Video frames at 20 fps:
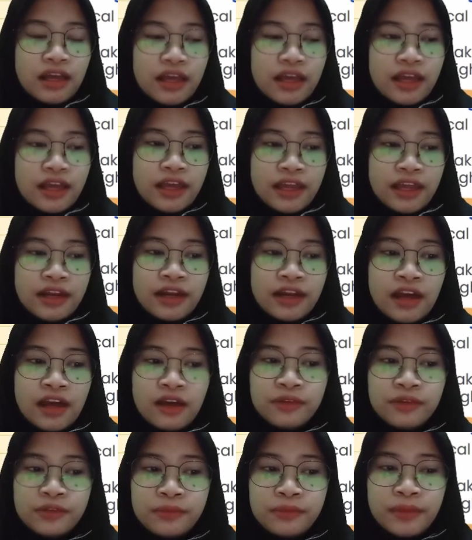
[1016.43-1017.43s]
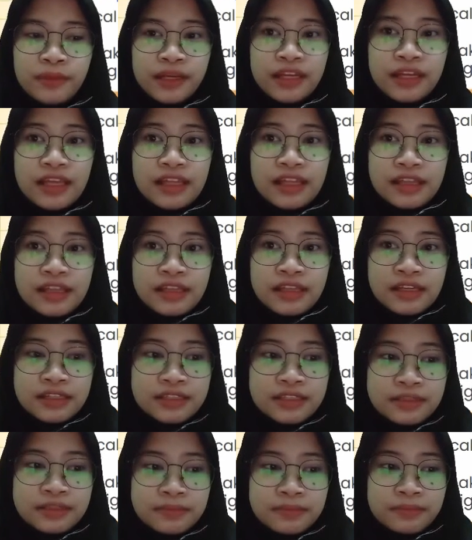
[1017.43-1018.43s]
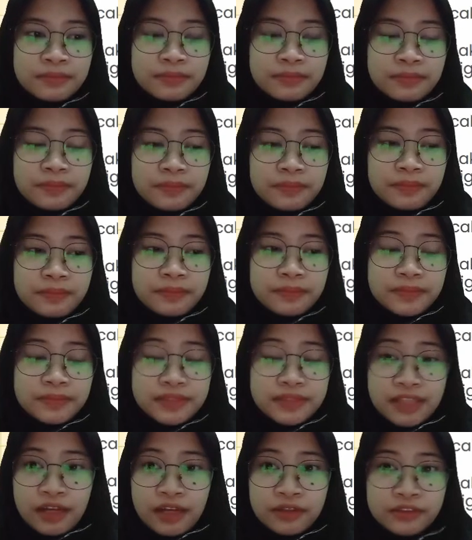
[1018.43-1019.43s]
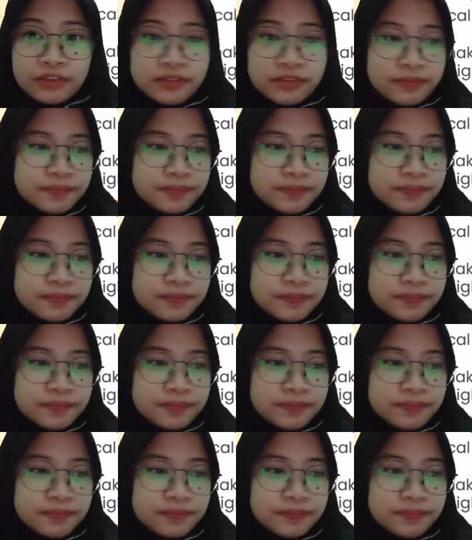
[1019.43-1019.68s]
And how to make the is sound?